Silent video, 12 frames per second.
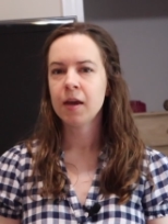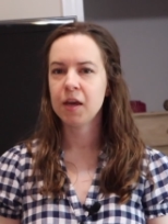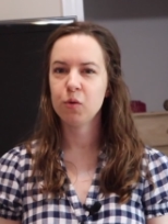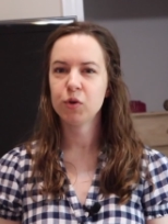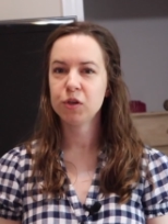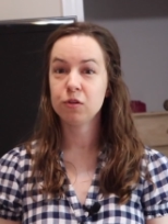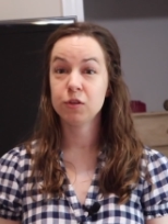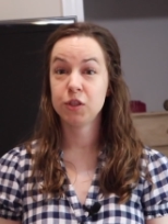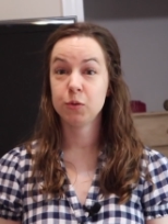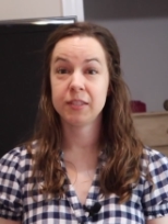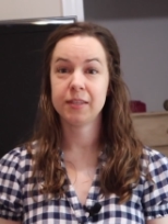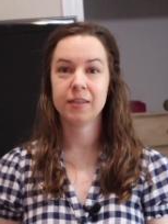He went on
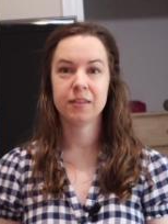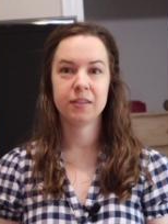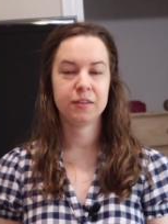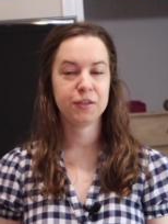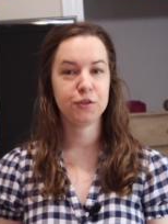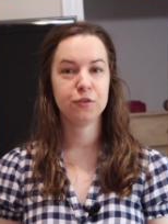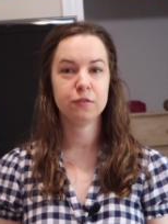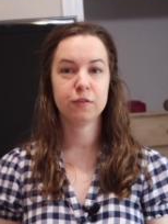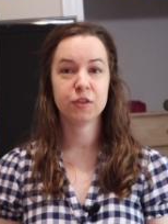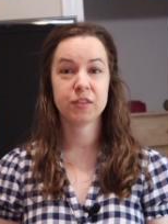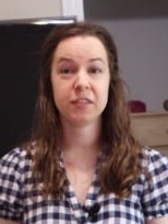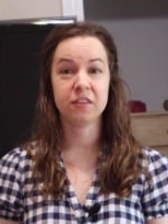to attend the
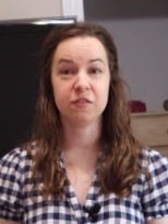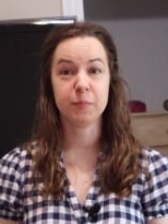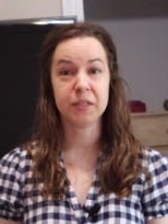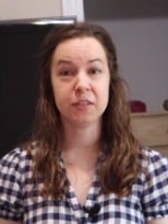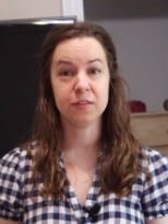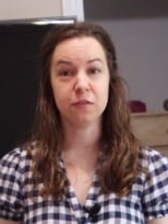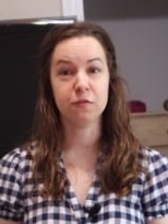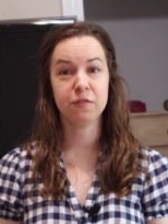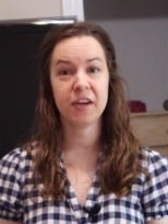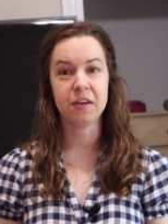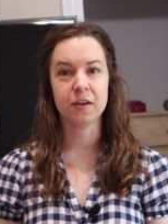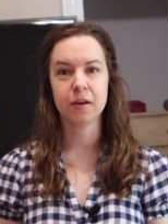University of
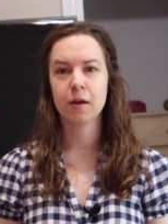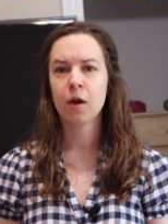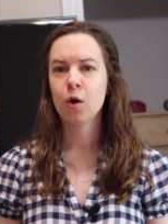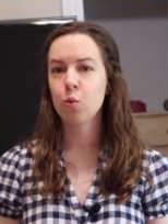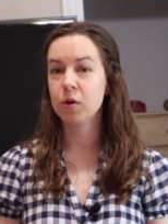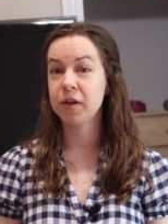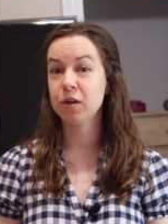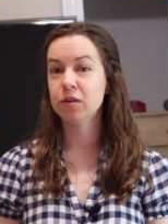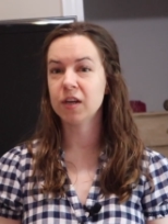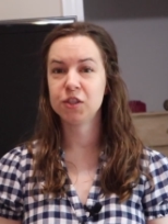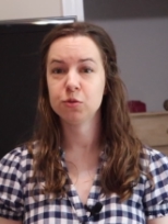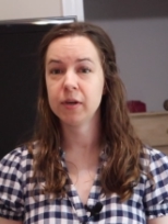Pennsylvania, where he
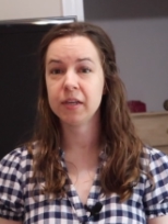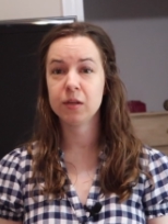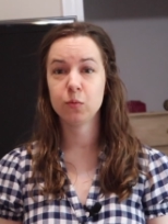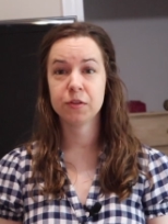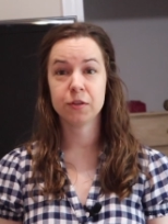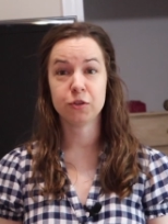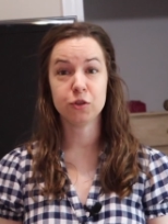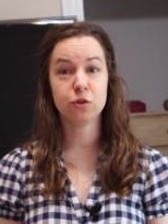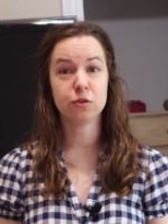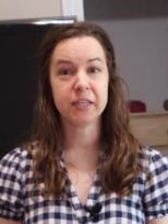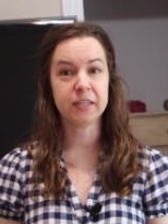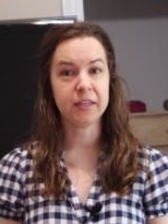graduated with a
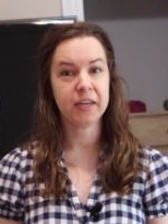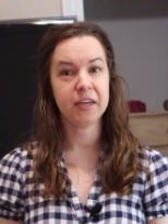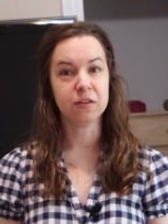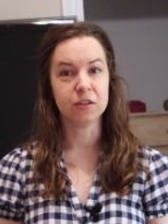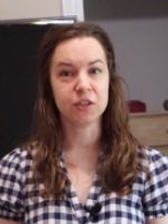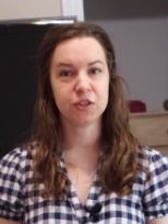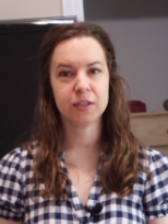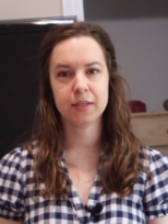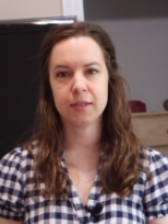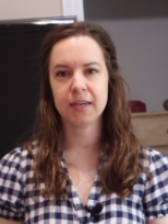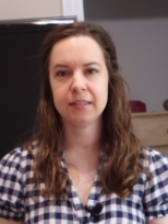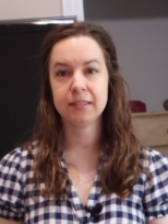degree in English
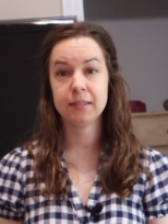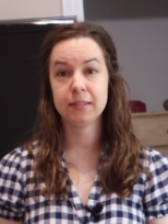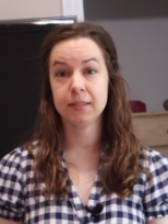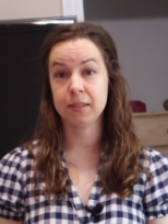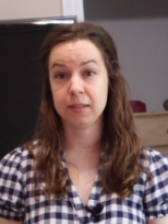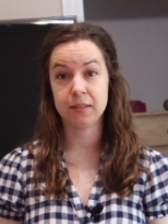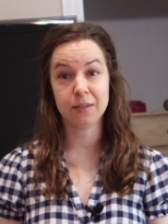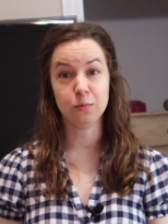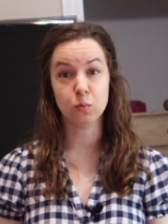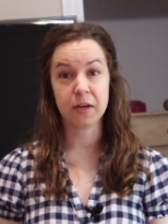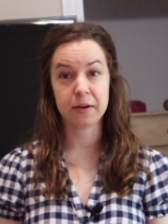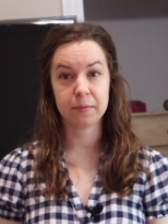in
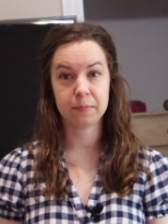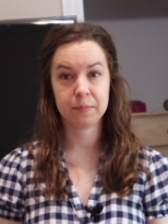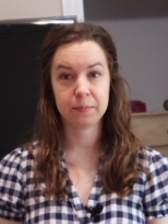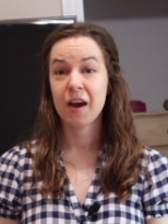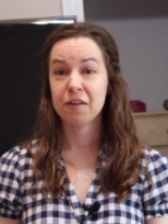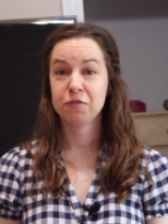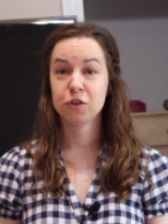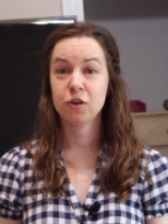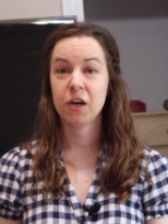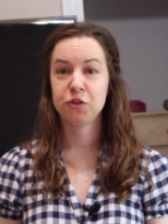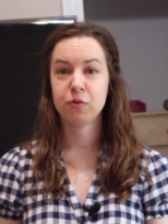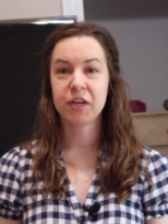1961. After
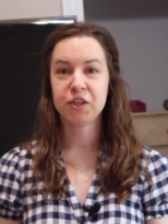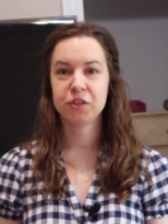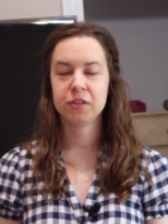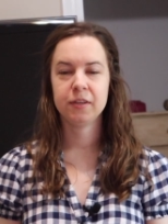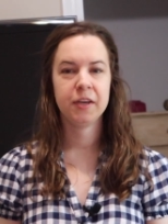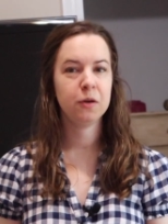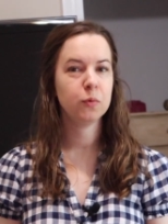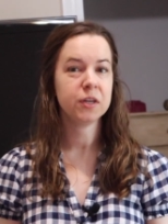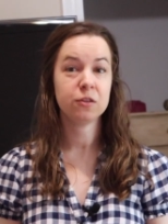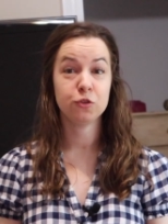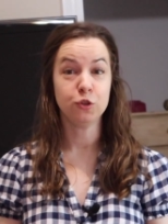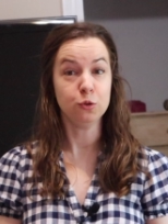graduation, he
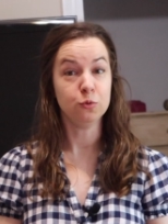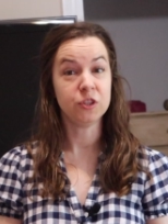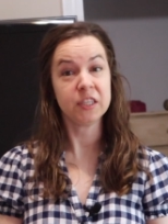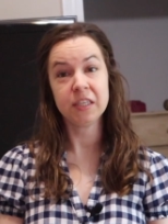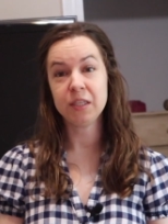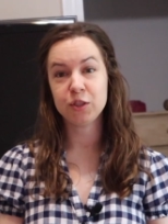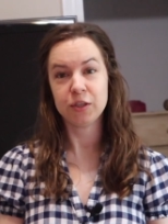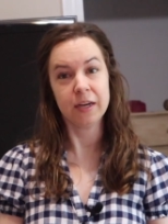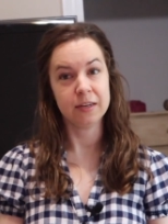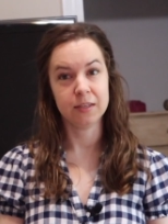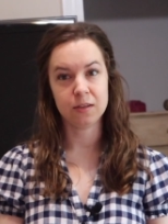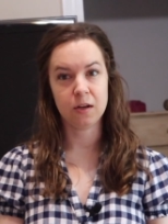went on to teach
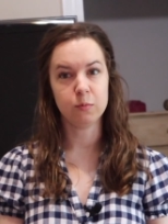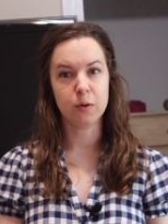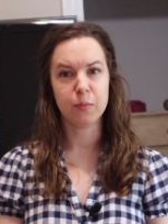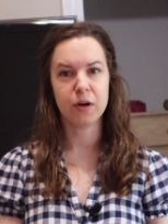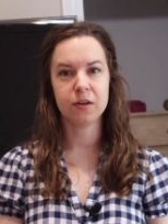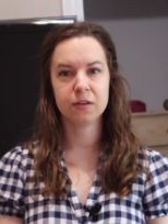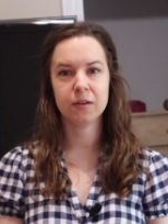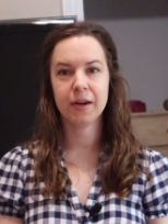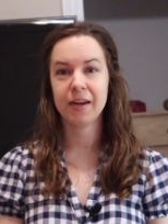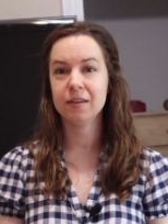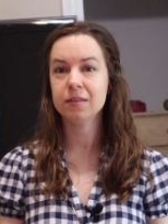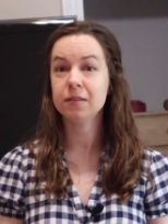at his alma mater
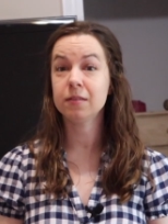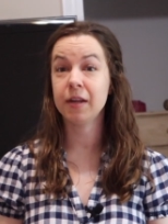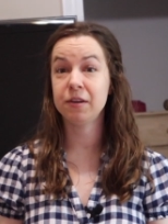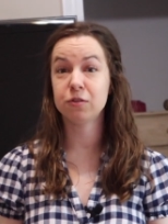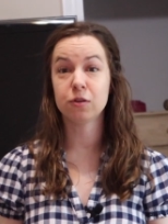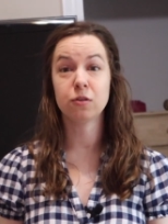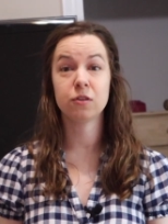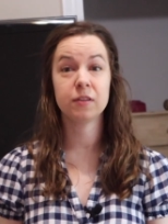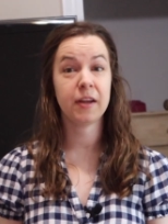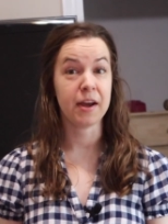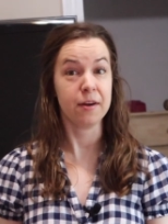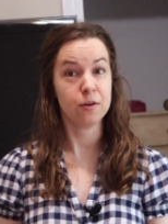and later
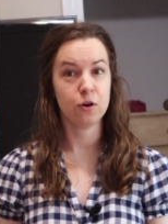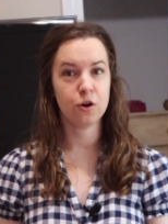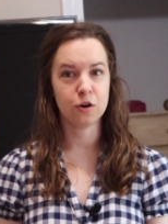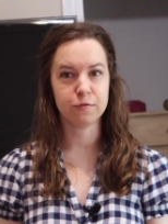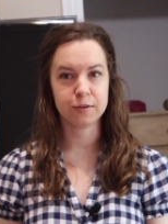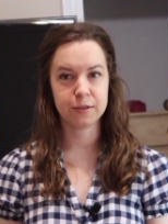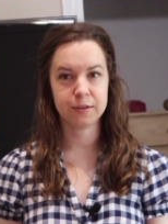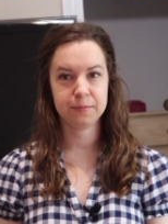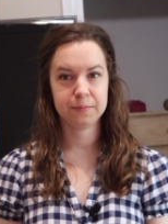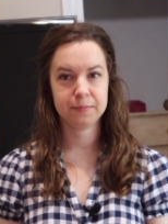on at Harvard.